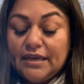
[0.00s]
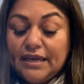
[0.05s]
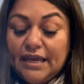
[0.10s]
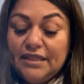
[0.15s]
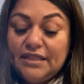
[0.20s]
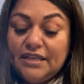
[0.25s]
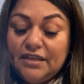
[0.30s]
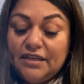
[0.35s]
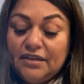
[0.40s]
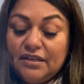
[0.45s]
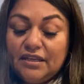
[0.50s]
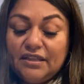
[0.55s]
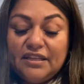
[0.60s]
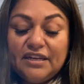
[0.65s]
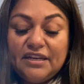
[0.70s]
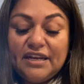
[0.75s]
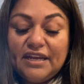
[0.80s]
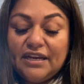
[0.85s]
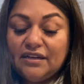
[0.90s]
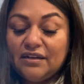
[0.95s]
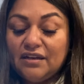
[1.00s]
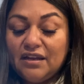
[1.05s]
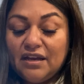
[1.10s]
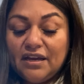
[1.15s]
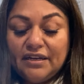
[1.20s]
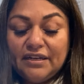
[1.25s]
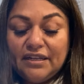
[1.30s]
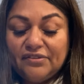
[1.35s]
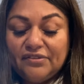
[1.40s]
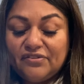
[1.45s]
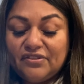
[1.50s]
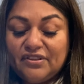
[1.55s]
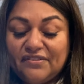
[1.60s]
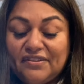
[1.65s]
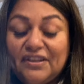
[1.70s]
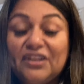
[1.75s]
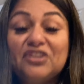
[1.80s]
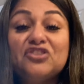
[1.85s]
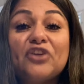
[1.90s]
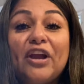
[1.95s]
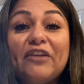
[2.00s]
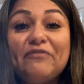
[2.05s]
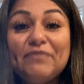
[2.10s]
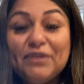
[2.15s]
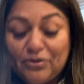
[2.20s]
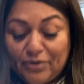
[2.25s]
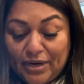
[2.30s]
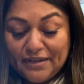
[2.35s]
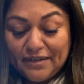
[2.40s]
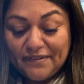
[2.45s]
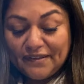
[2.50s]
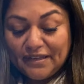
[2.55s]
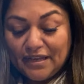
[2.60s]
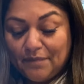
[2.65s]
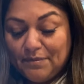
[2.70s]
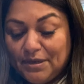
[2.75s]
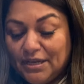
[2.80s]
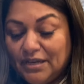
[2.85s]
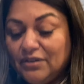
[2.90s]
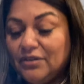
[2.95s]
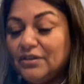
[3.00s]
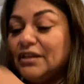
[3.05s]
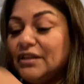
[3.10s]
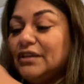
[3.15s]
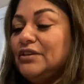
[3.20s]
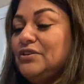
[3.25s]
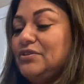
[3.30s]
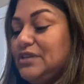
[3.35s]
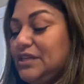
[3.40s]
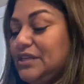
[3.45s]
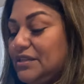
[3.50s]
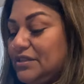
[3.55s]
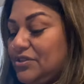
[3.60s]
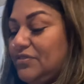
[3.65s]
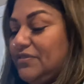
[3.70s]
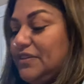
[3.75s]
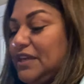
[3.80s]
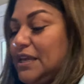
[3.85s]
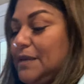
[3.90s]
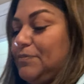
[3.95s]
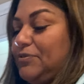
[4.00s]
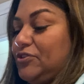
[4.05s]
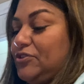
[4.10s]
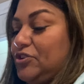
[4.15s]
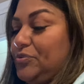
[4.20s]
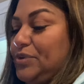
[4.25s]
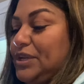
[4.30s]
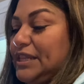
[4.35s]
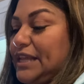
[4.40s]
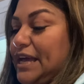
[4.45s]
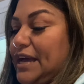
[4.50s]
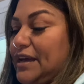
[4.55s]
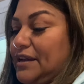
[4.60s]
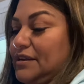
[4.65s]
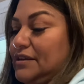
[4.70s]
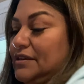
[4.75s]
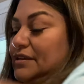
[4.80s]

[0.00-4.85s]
And then the neckline, that's going to drive me crazy. I mean, look, it just keeps doing that.